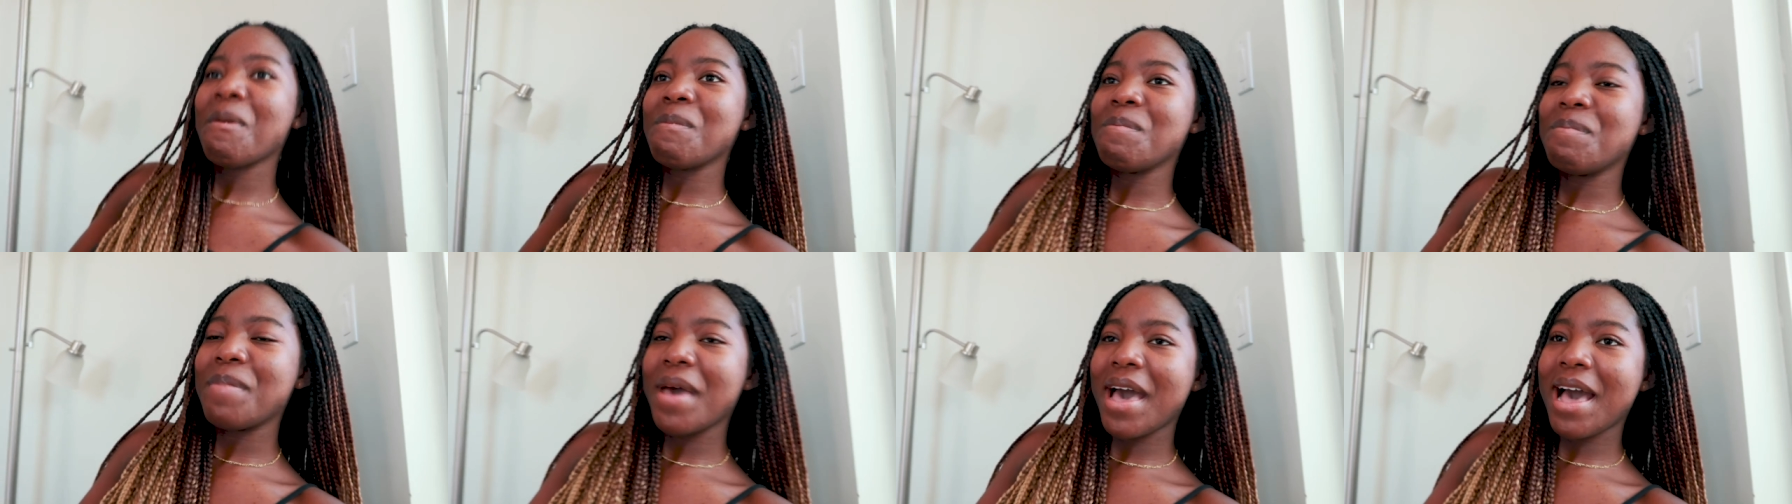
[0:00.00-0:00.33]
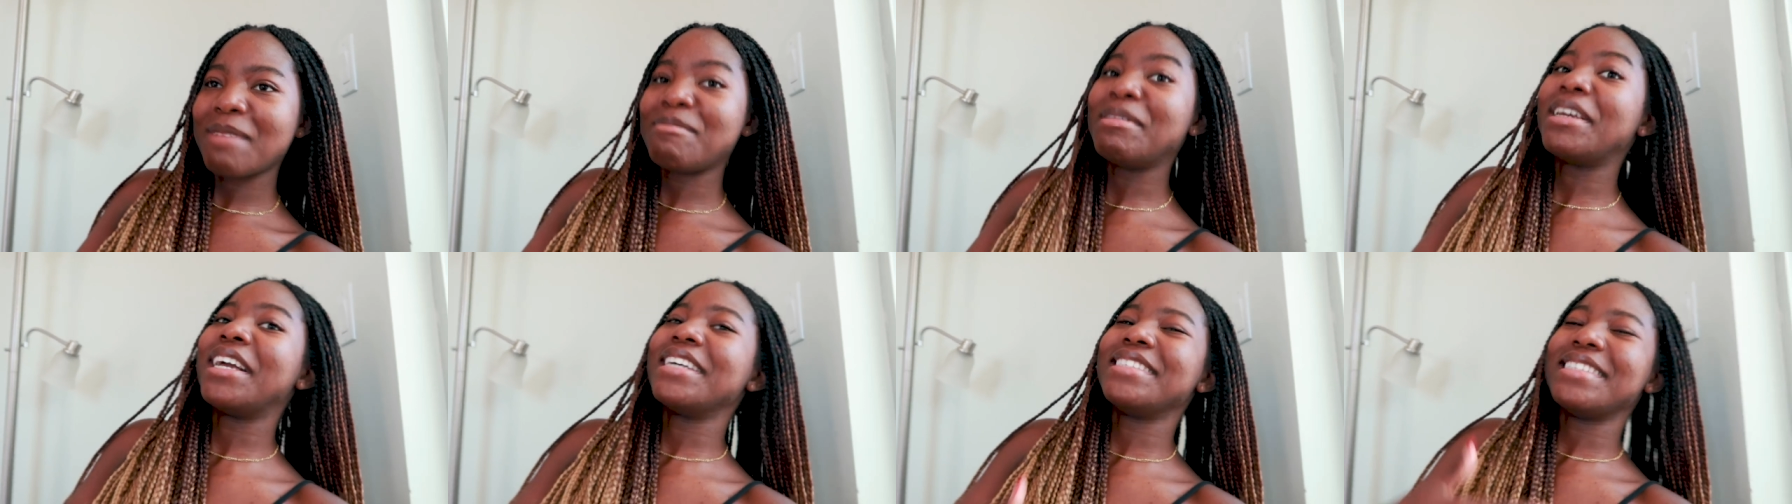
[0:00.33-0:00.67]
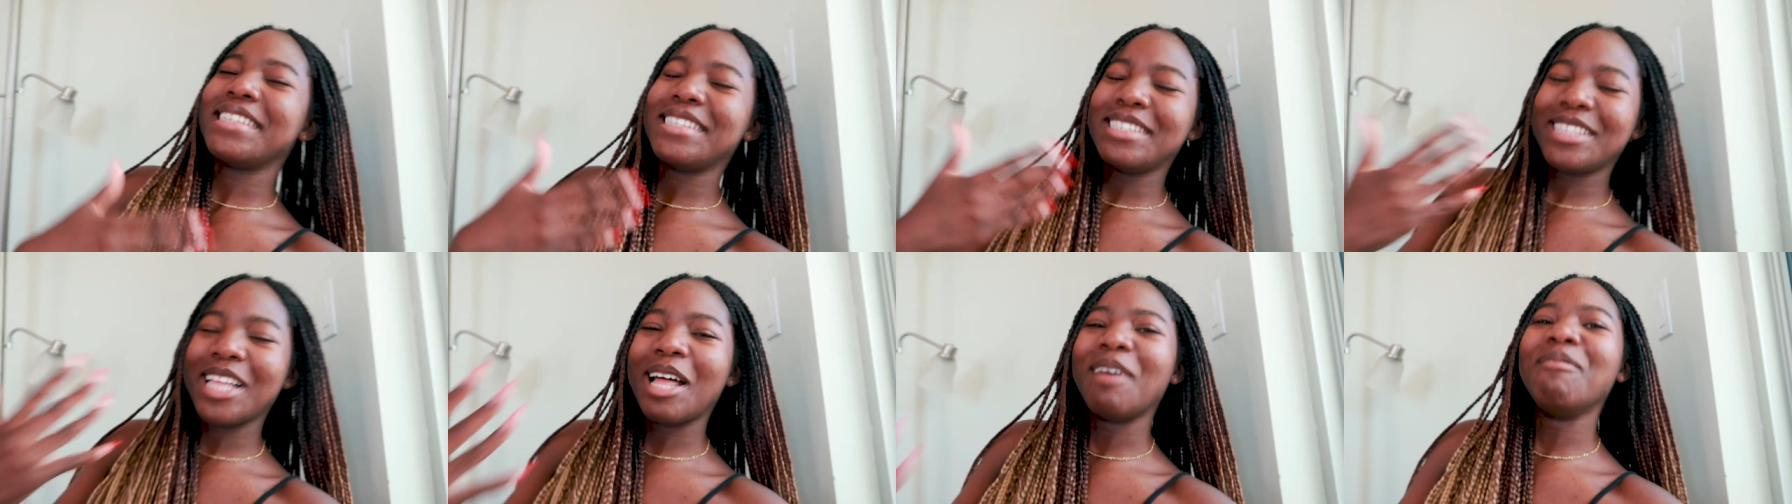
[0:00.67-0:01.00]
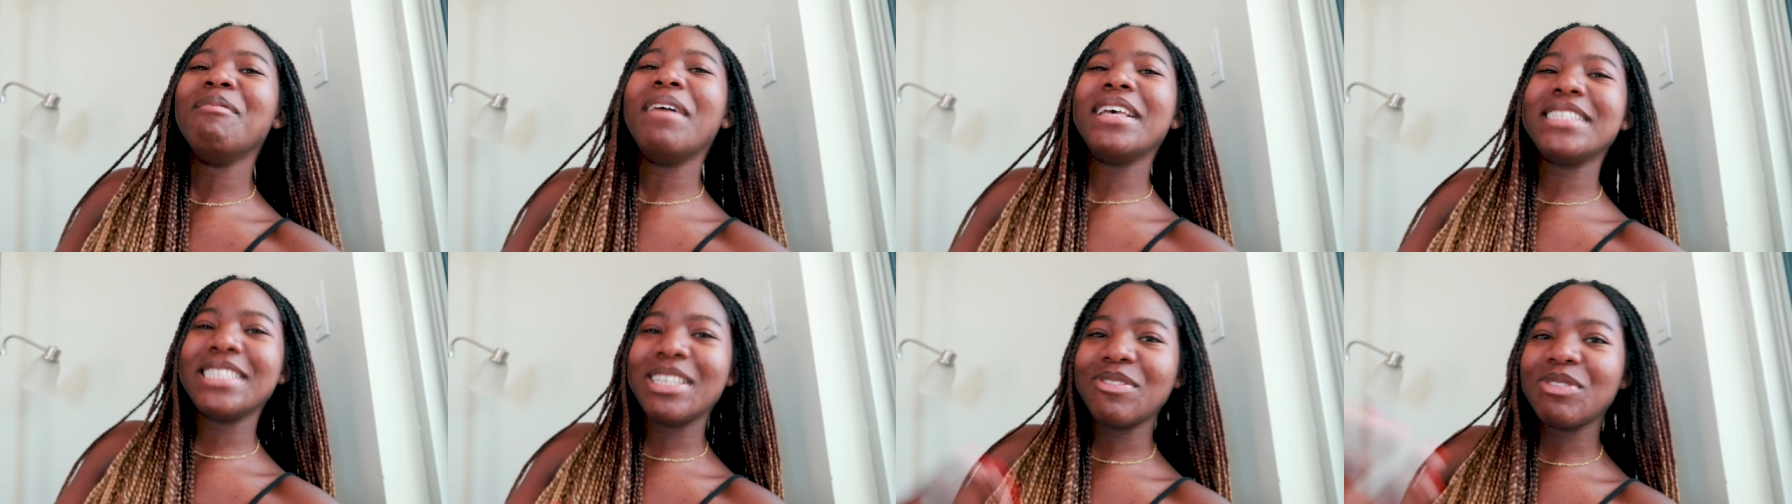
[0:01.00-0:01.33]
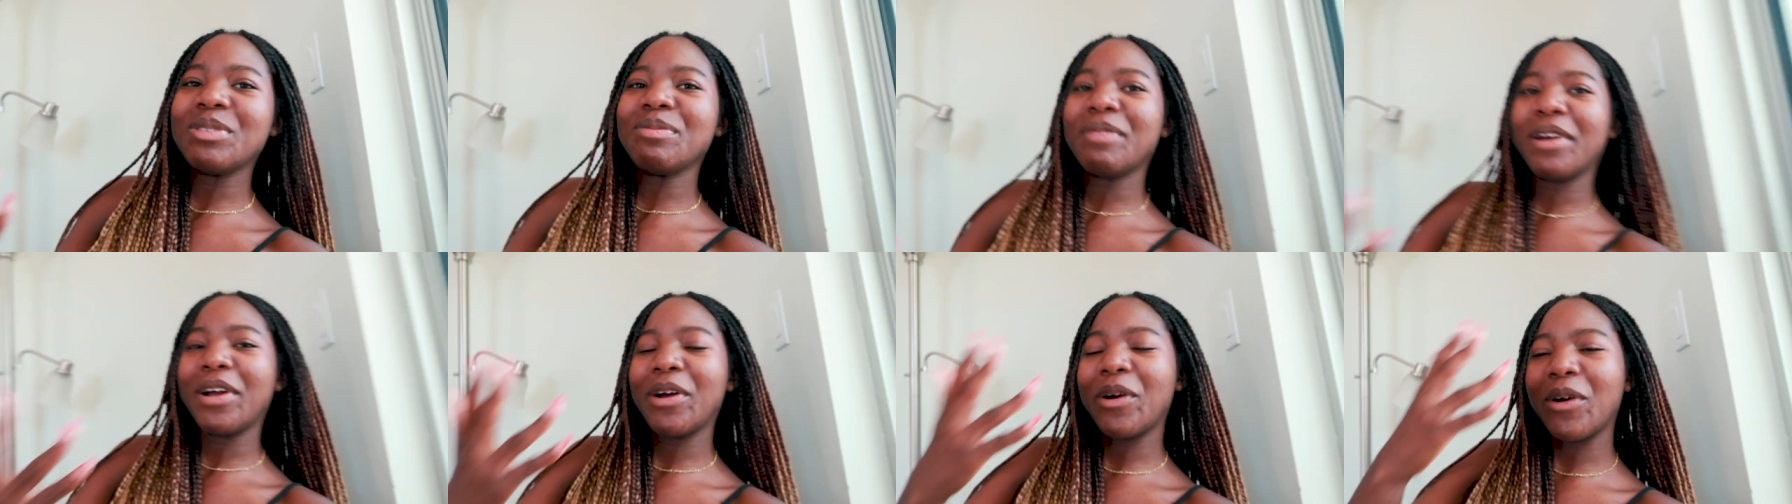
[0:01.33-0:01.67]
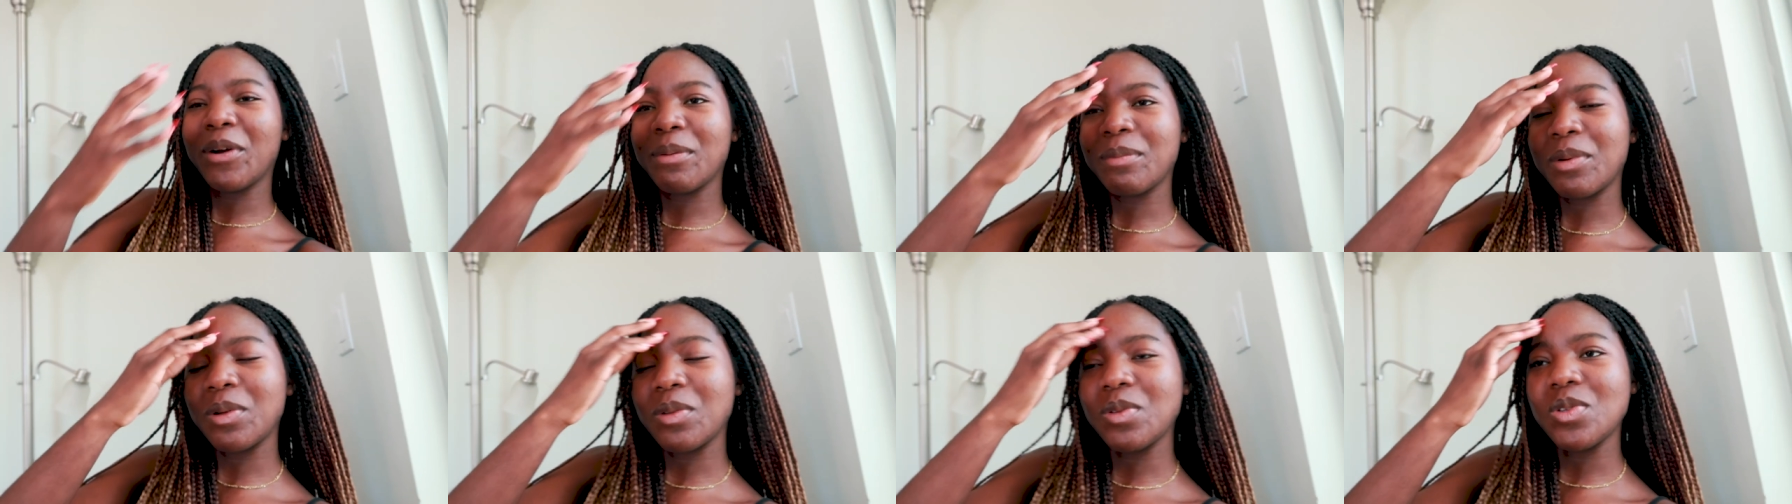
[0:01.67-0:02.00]
bad because it's not messing with my
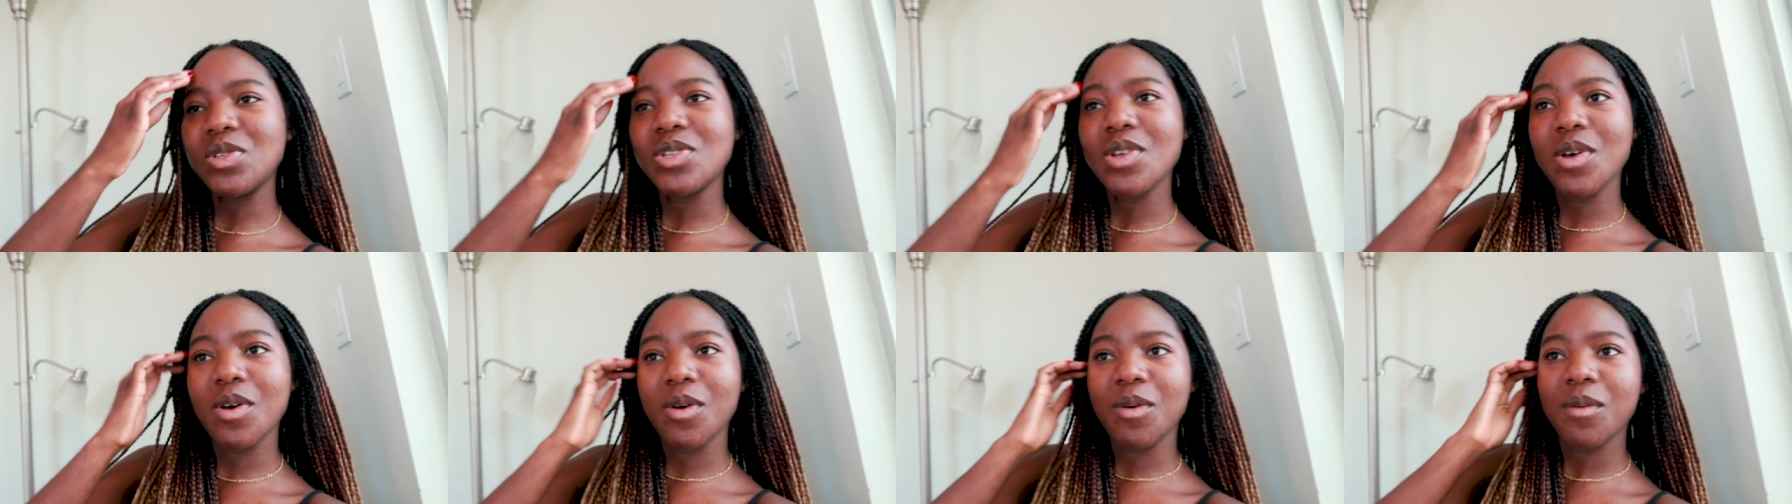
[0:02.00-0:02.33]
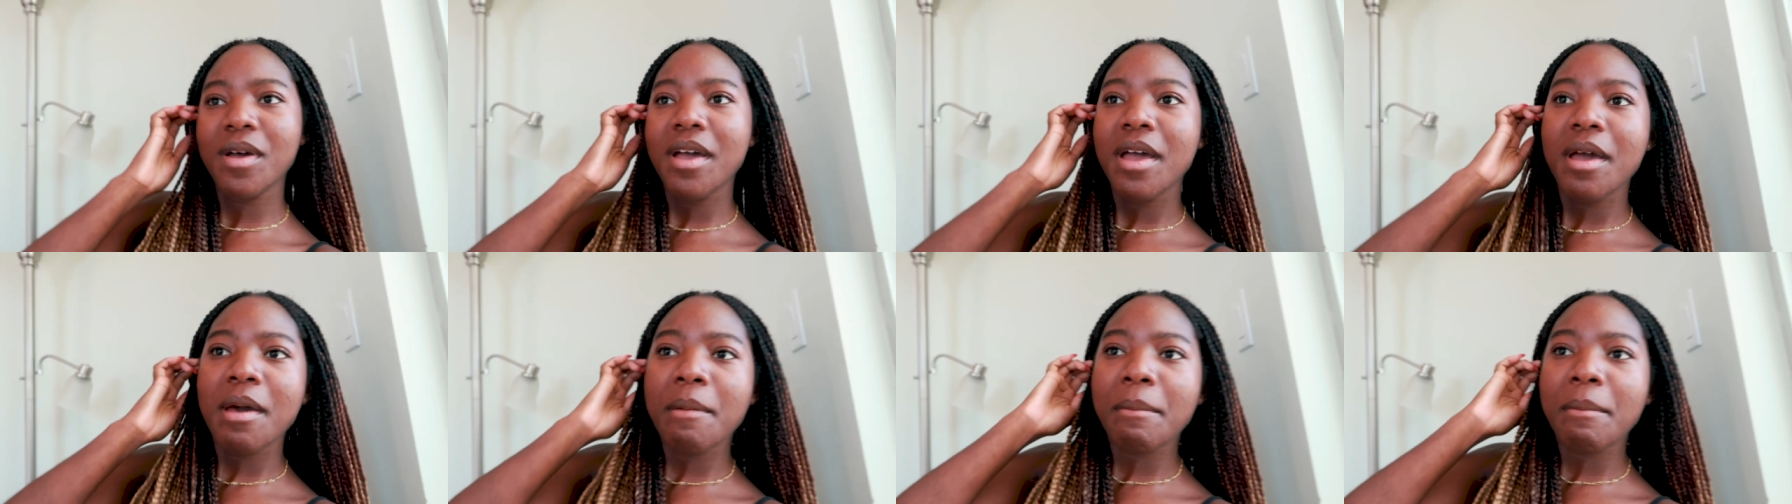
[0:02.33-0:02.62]
hormones so